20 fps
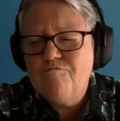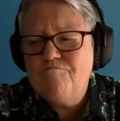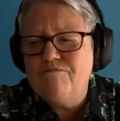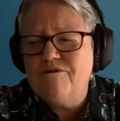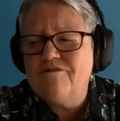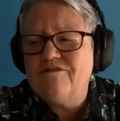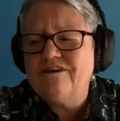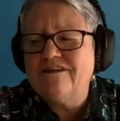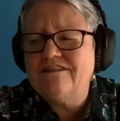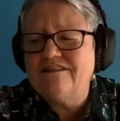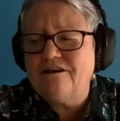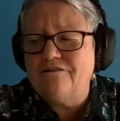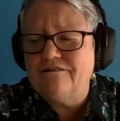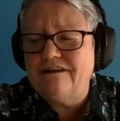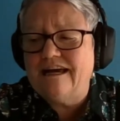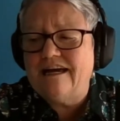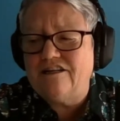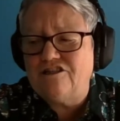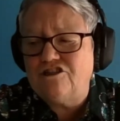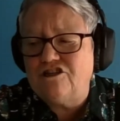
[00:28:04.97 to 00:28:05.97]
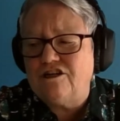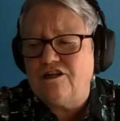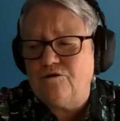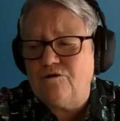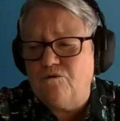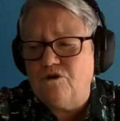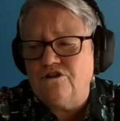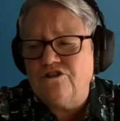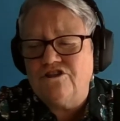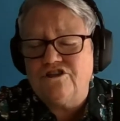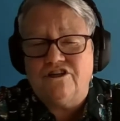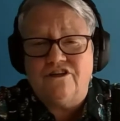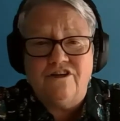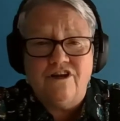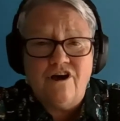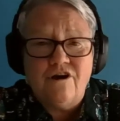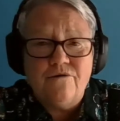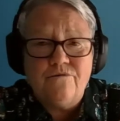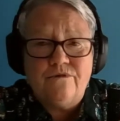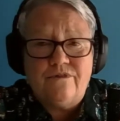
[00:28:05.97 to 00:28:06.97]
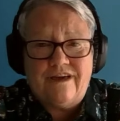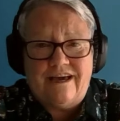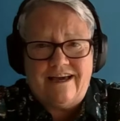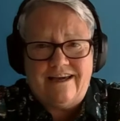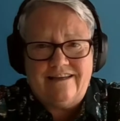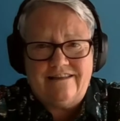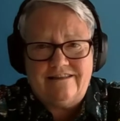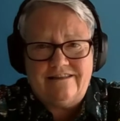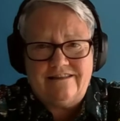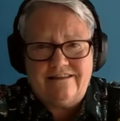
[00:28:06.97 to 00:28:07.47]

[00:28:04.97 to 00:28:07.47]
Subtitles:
but they don't actually want to know that.